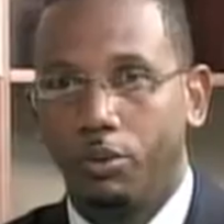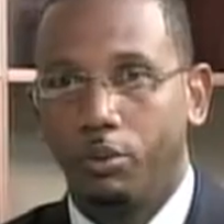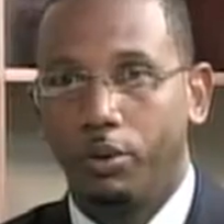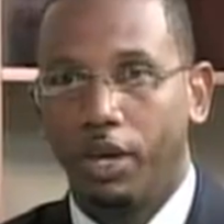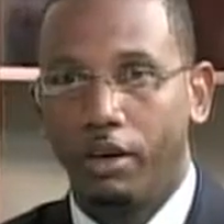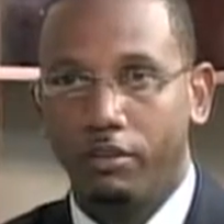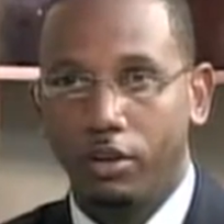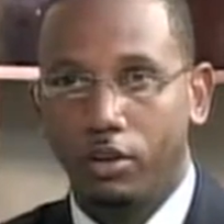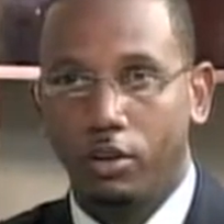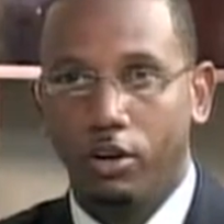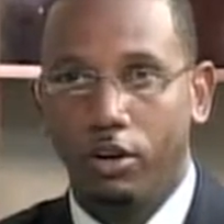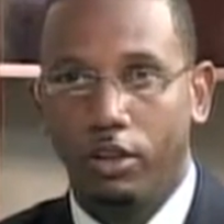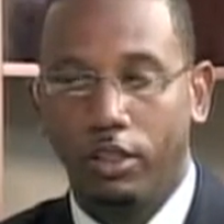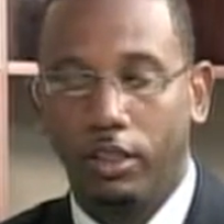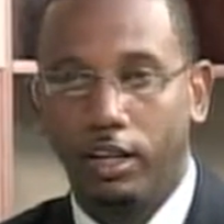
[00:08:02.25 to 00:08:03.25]
We have a
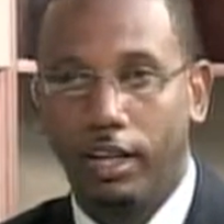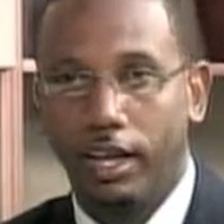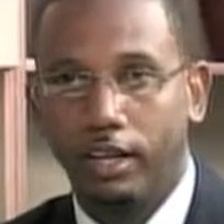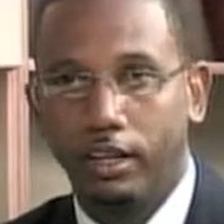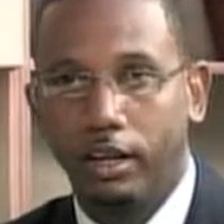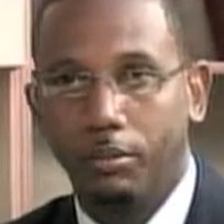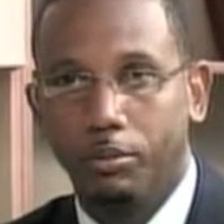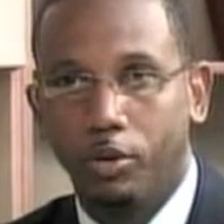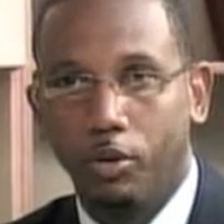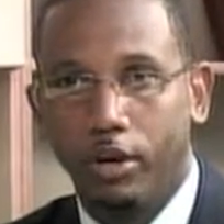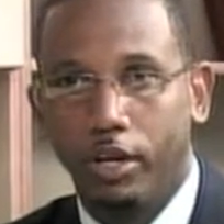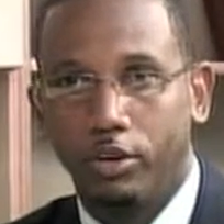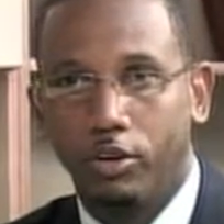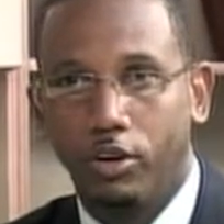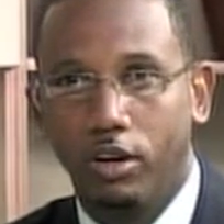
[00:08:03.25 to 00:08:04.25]
call on the line. Go
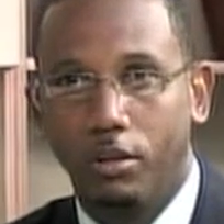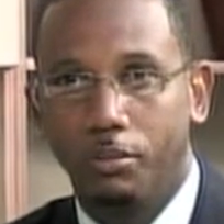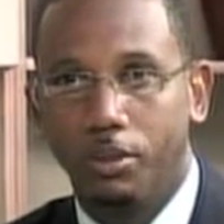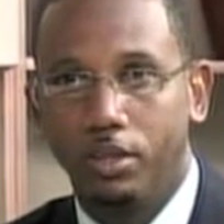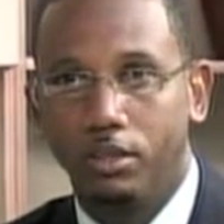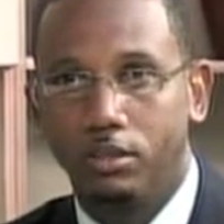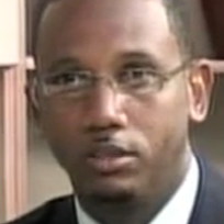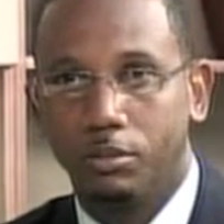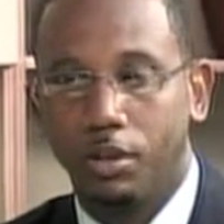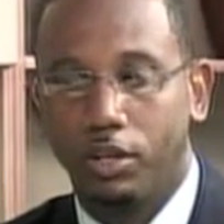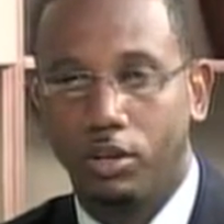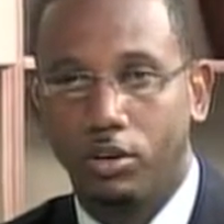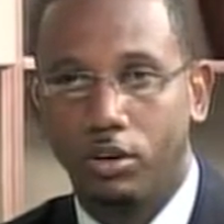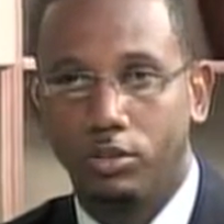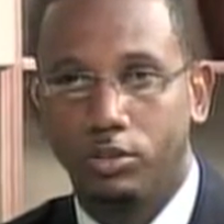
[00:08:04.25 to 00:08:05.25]
ahead, caller. Please make
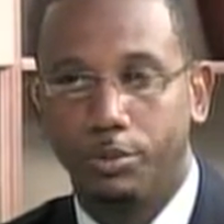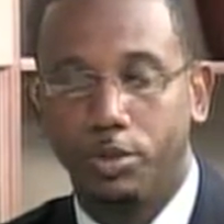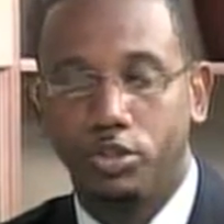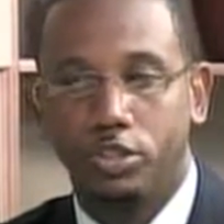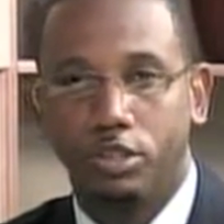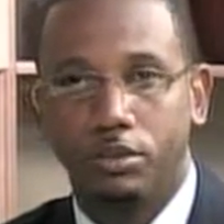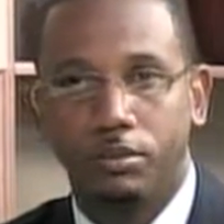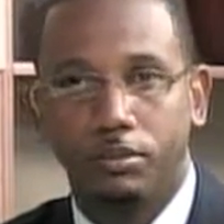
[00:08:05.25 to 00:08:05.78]
your contribution.